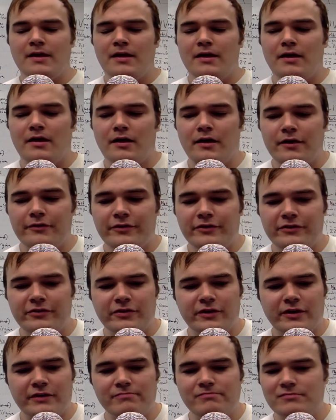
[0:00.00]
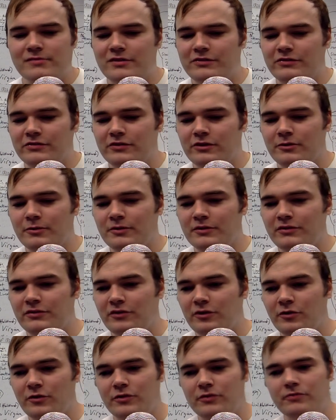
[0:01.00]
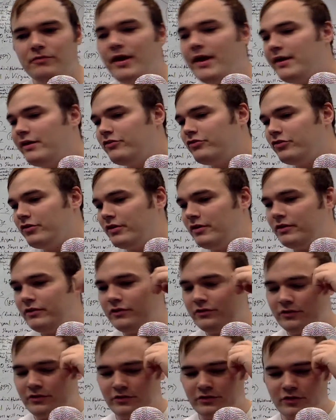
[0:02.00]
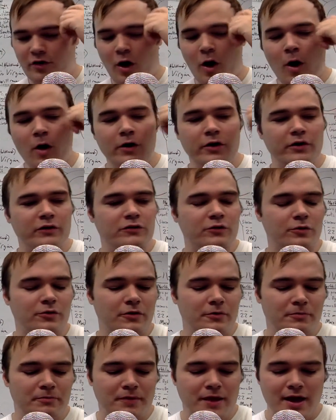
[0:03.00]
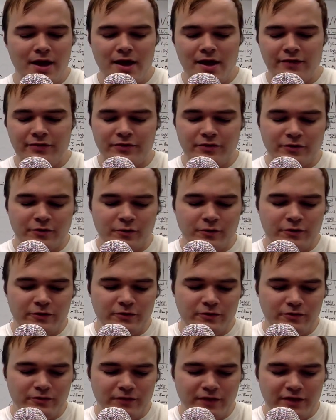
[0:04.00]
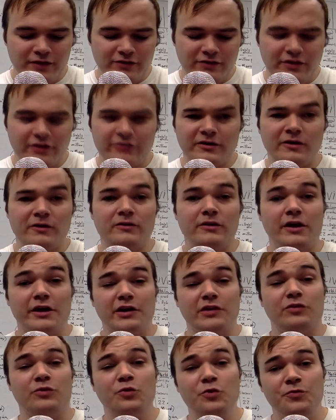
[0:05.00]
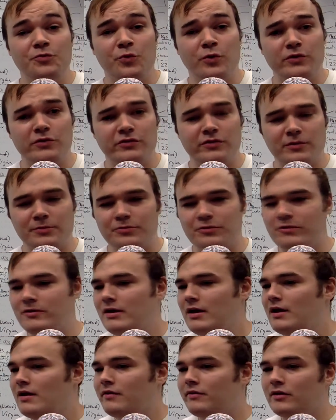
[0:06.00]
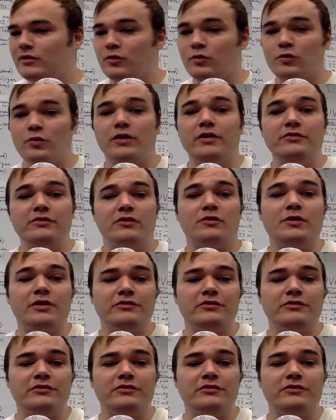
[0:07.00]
They think this is going to be a secret invasion. This is all going to turn bad. They're going to invade South Carolina through Fort Sumter. They go crazy.